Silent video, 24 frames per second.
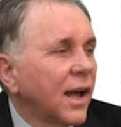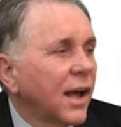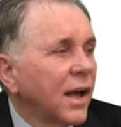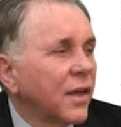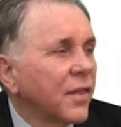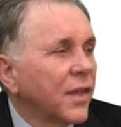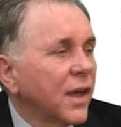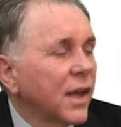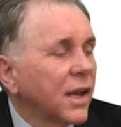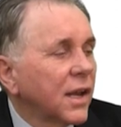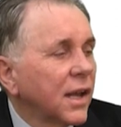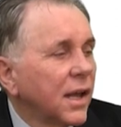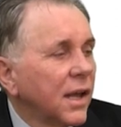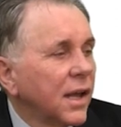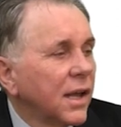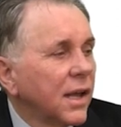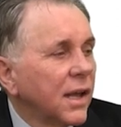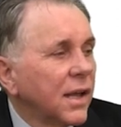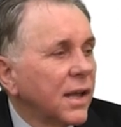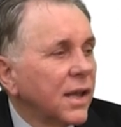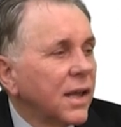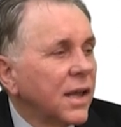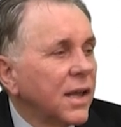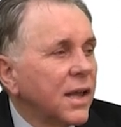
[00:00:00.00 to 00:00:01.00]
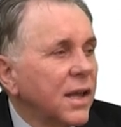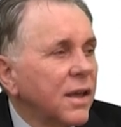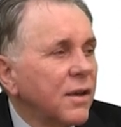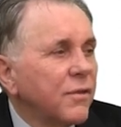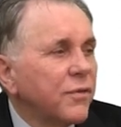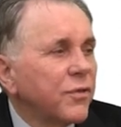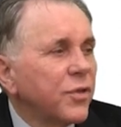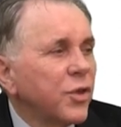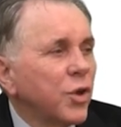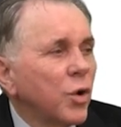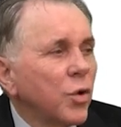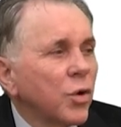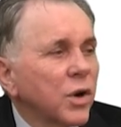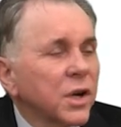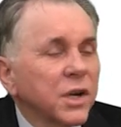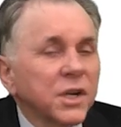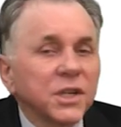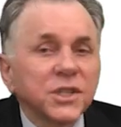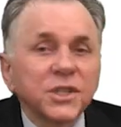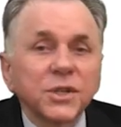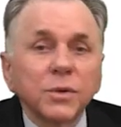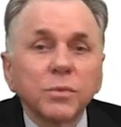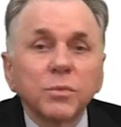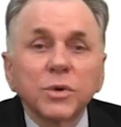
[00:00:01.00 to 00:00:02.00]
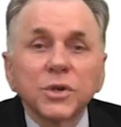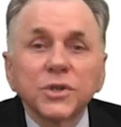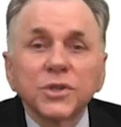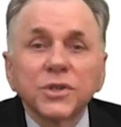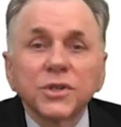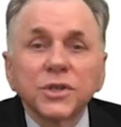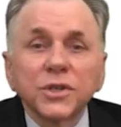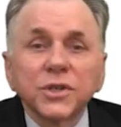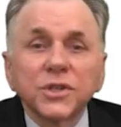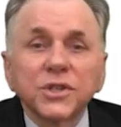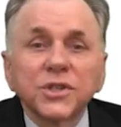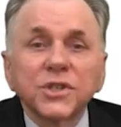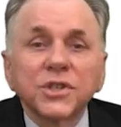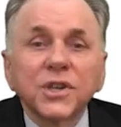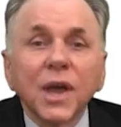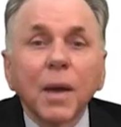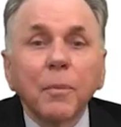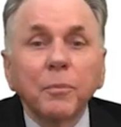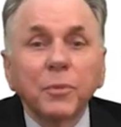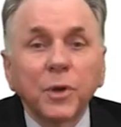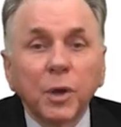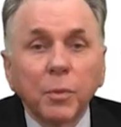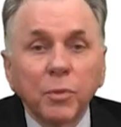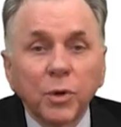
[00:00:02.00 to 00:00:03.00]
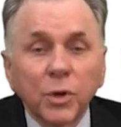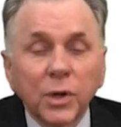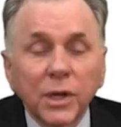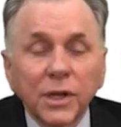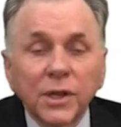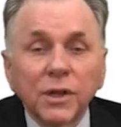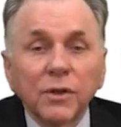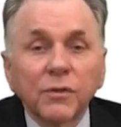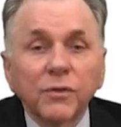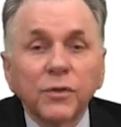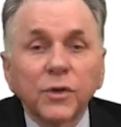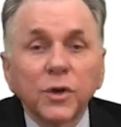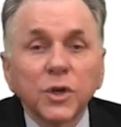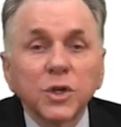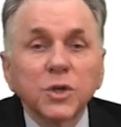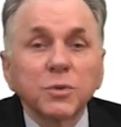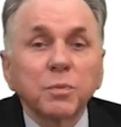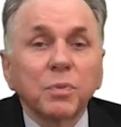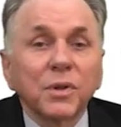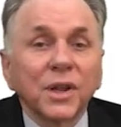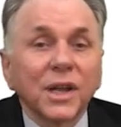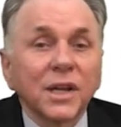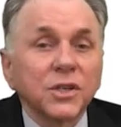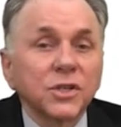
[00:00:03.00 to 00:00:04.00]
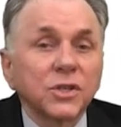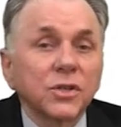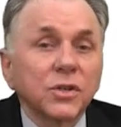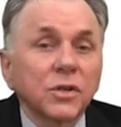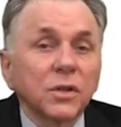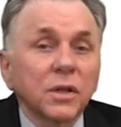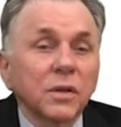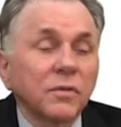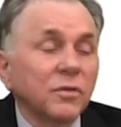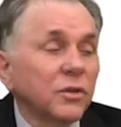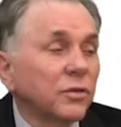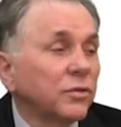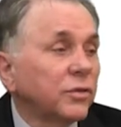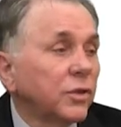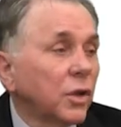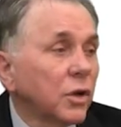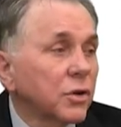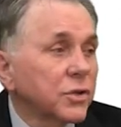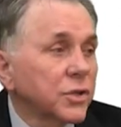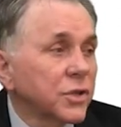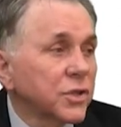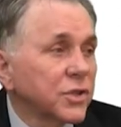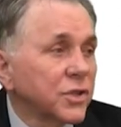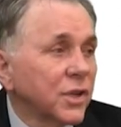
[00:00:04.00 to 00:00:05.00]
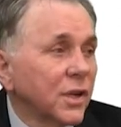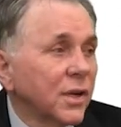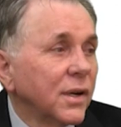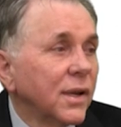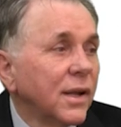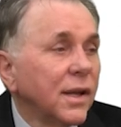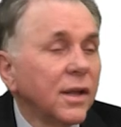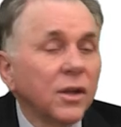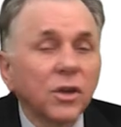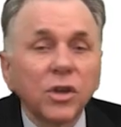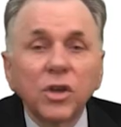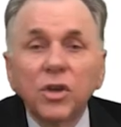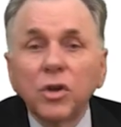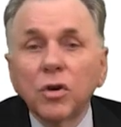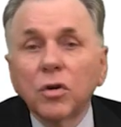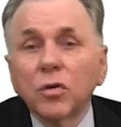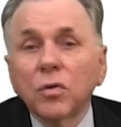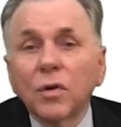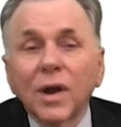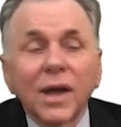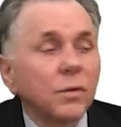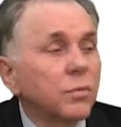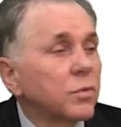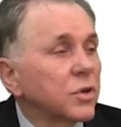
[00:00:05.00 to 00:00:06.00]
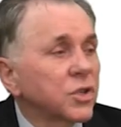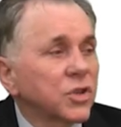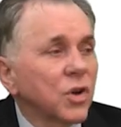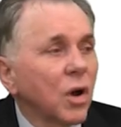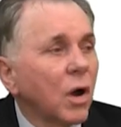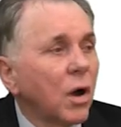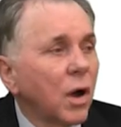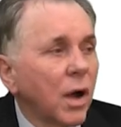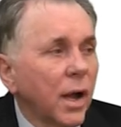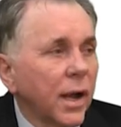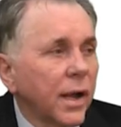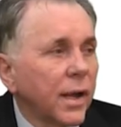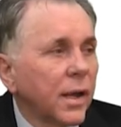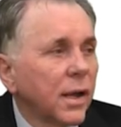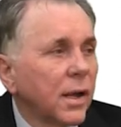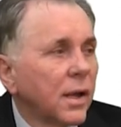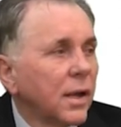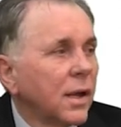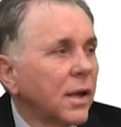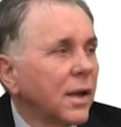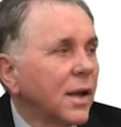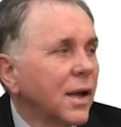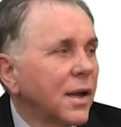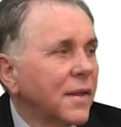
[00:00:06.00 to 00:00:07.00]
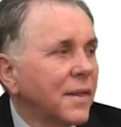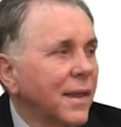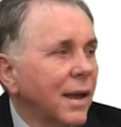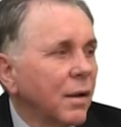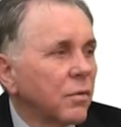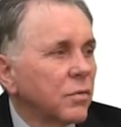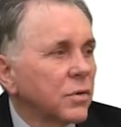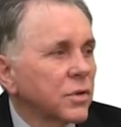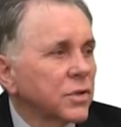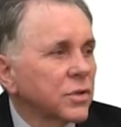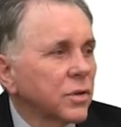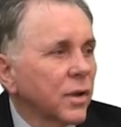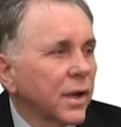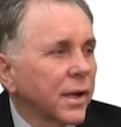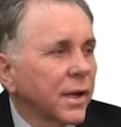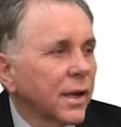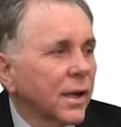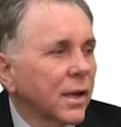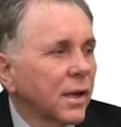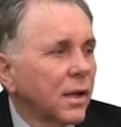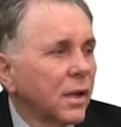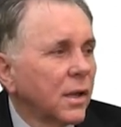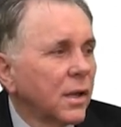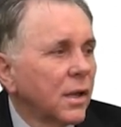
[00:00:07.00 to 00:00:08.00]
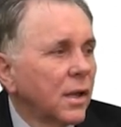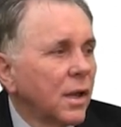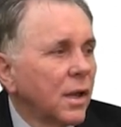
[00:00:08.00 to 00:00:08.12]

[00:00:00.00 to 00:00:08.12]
are that if the organism was susceptible in the first place to levofloxacin, cure rate was high, and that was like